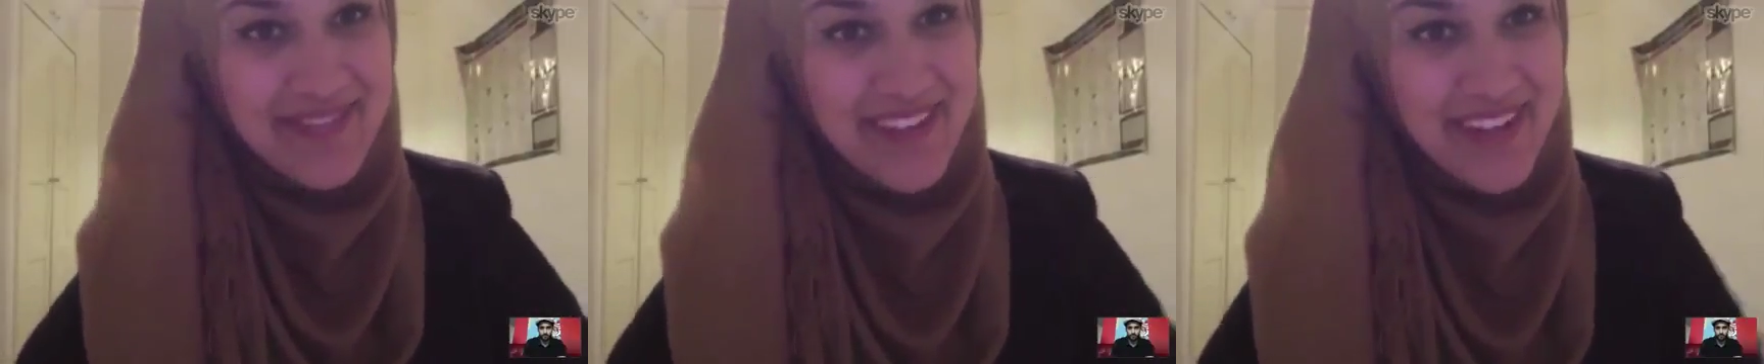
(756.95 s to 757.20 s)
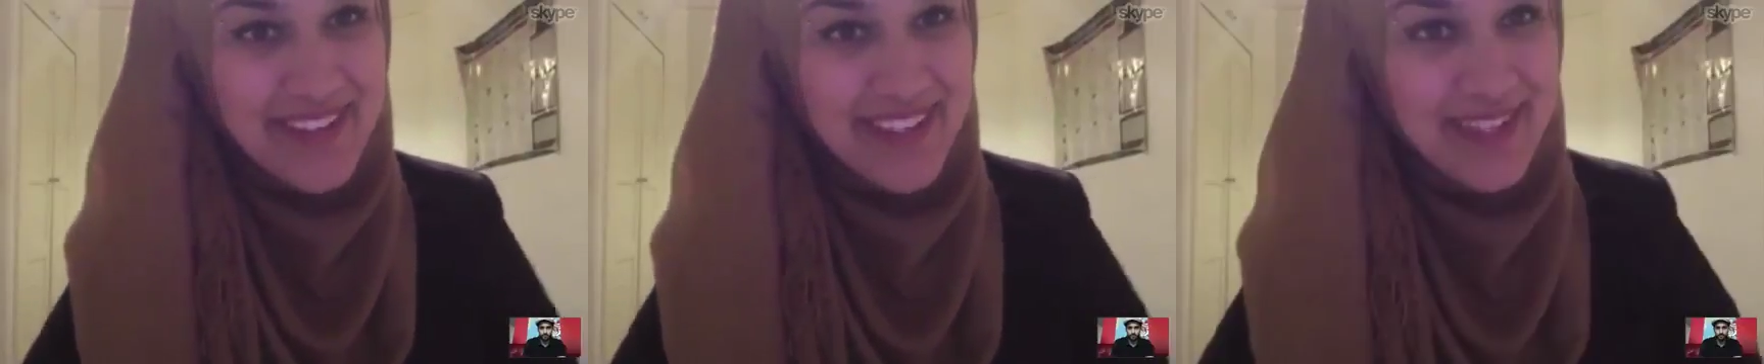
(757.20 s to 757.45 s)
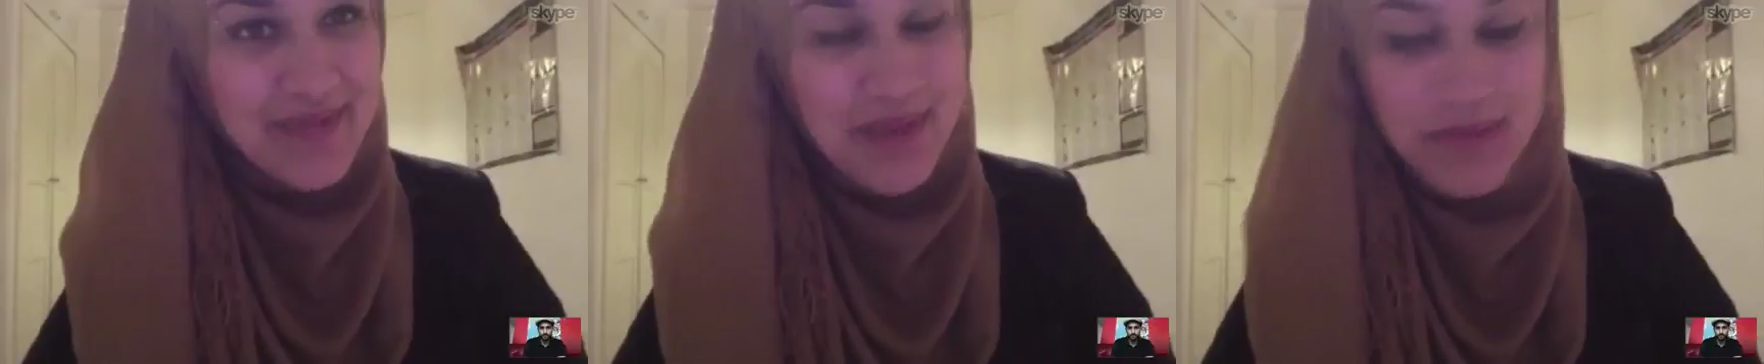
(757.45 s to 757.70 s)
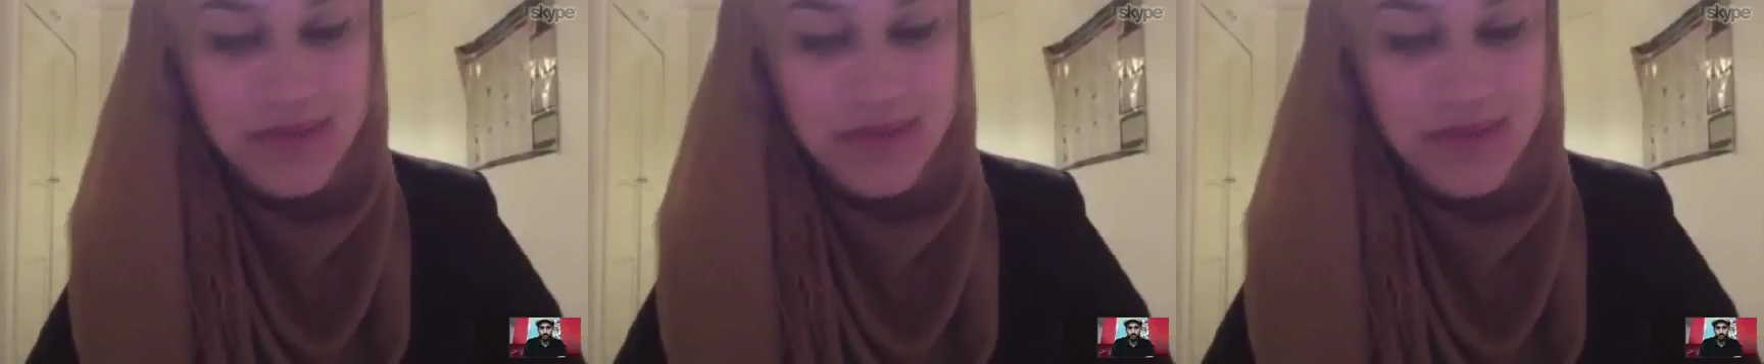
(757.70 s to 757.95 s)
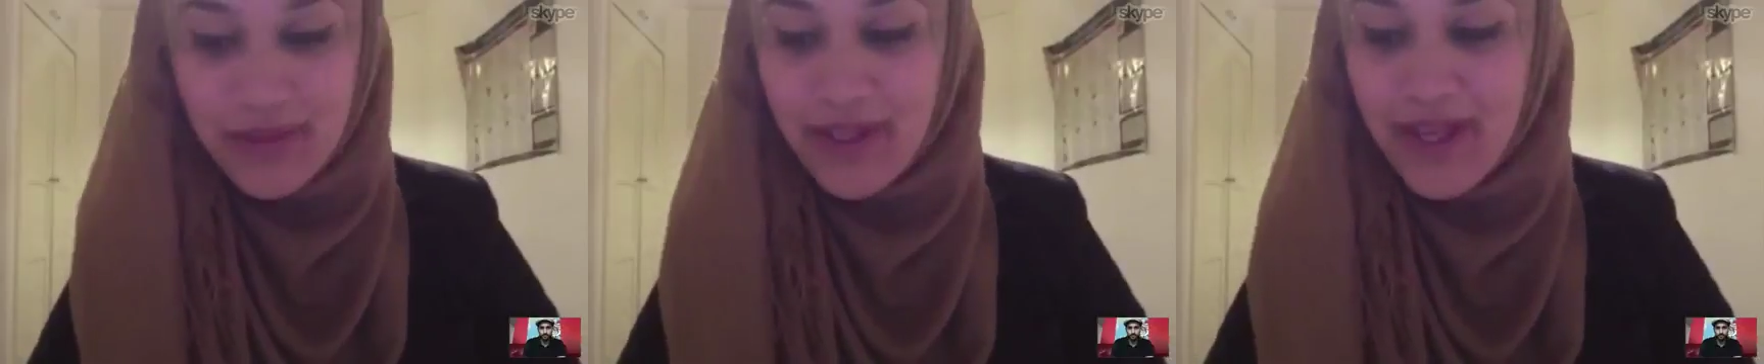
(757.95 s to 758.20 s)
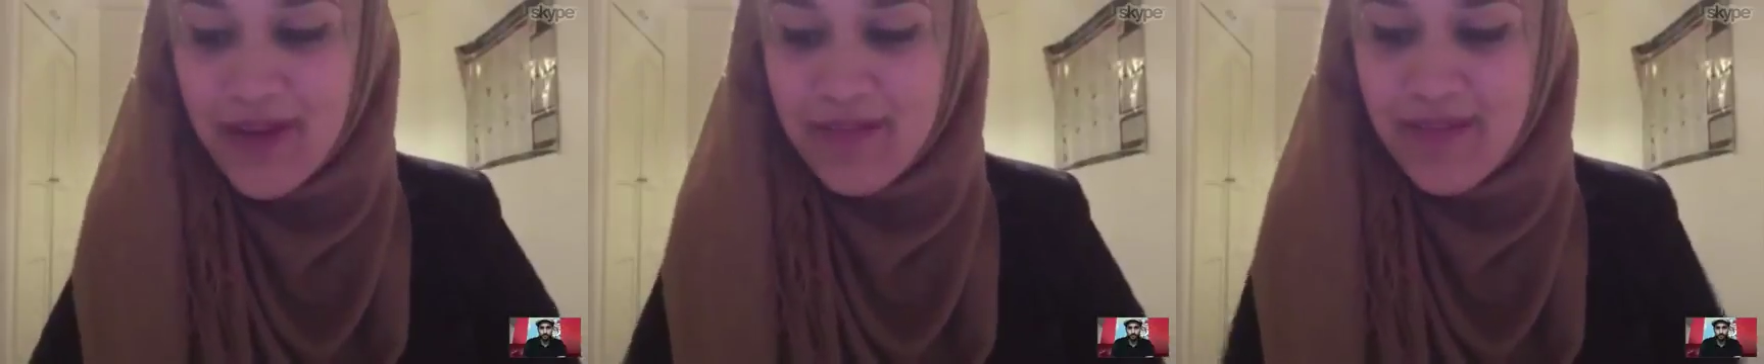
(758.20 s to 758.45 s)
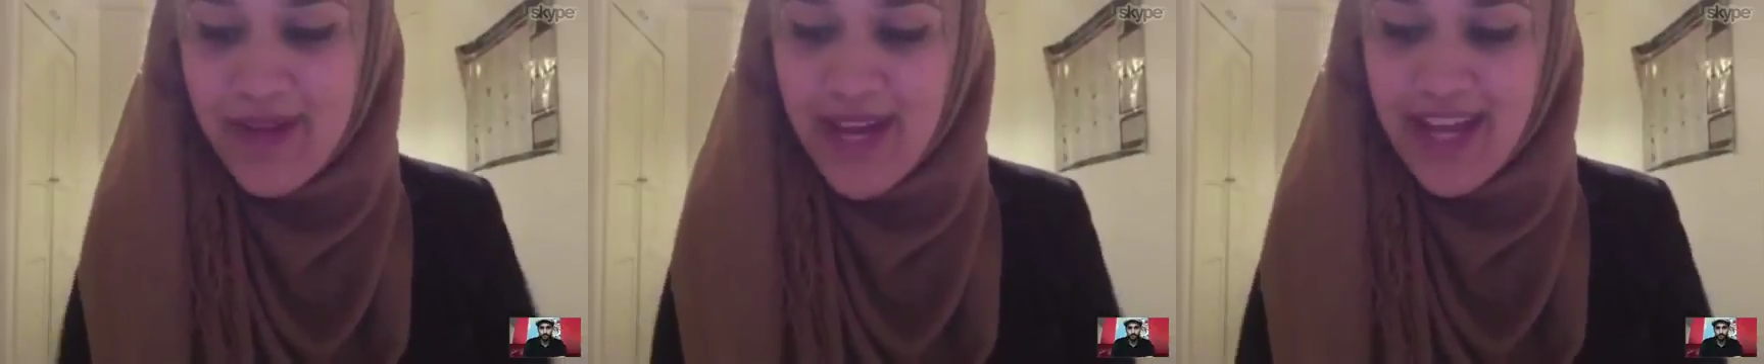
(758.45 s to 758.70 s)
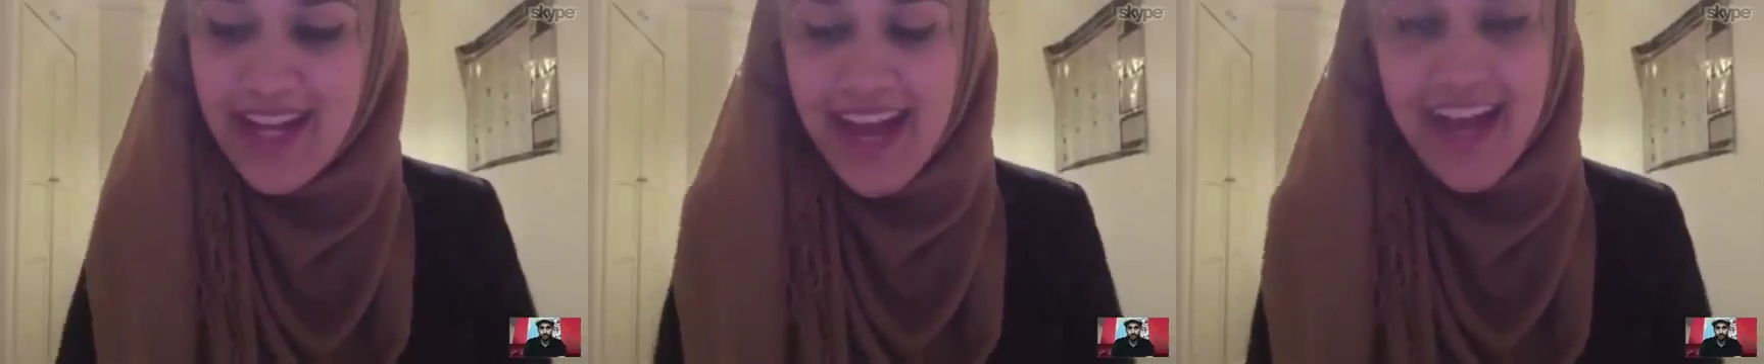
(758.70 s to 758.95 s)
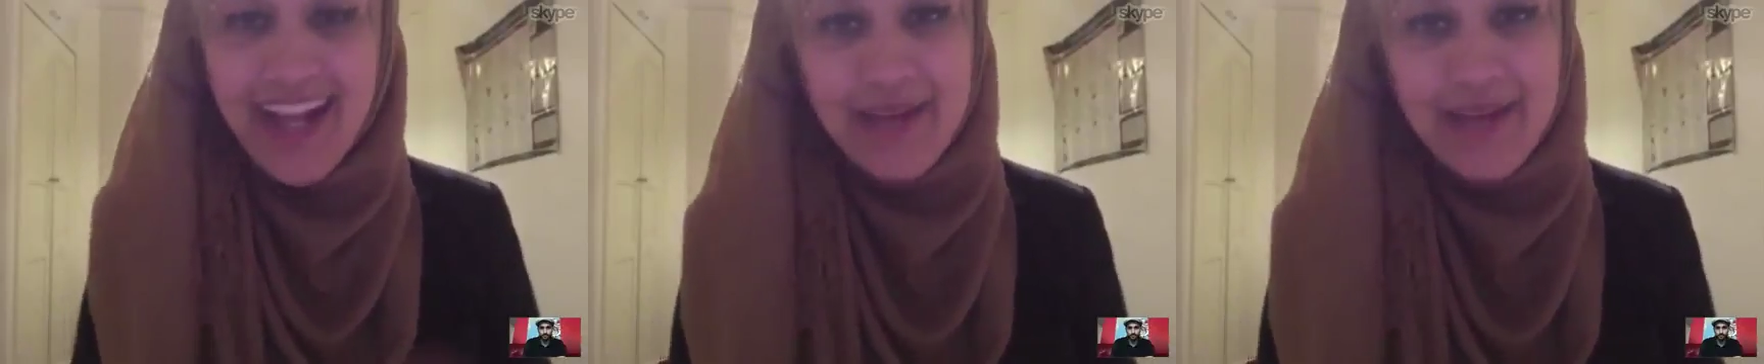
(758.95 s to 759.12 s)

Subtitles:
it benefits people. But yeah,